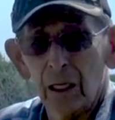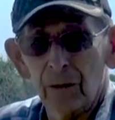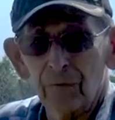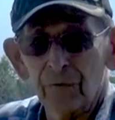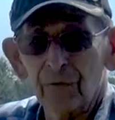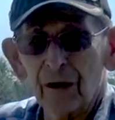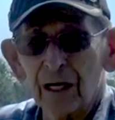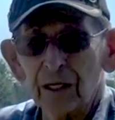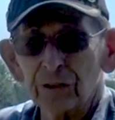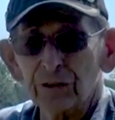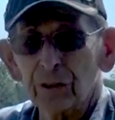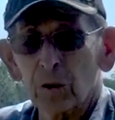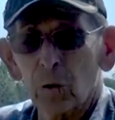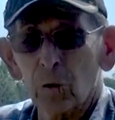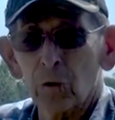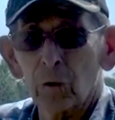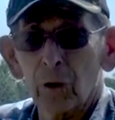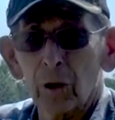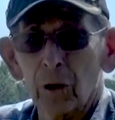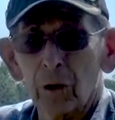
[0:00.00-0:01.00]
It faced
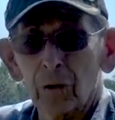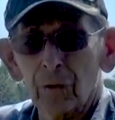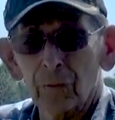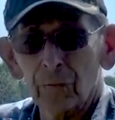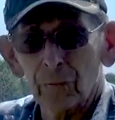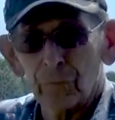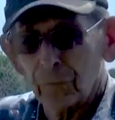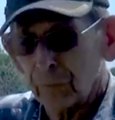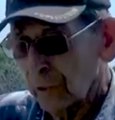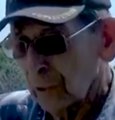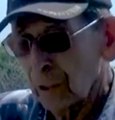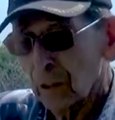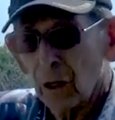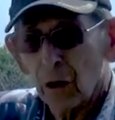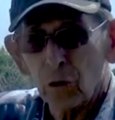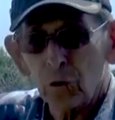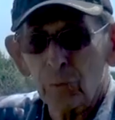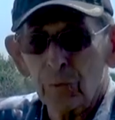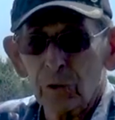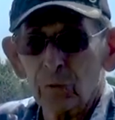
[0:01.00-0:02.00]
north. The
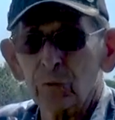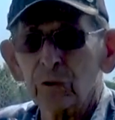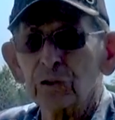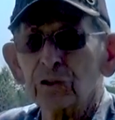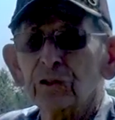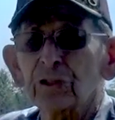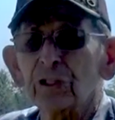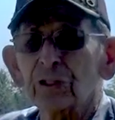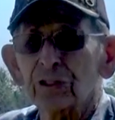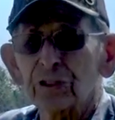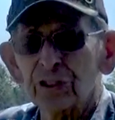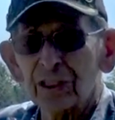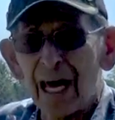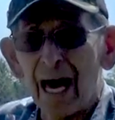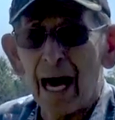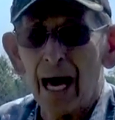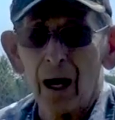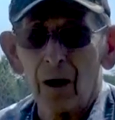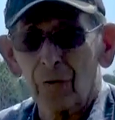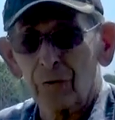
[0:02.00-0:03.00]
opening was to the
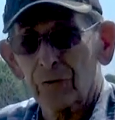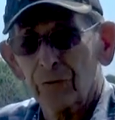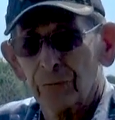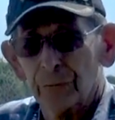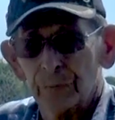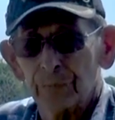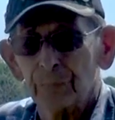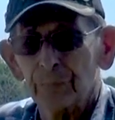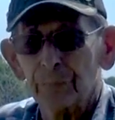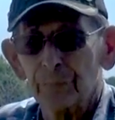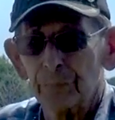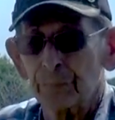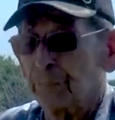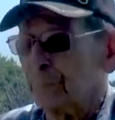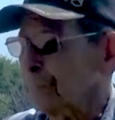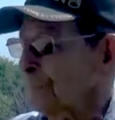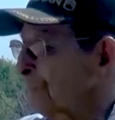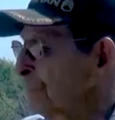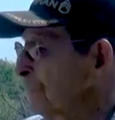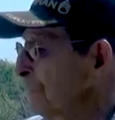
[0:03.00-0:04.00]
south. Okay.
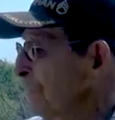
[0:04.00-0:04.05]
Mm-hmm.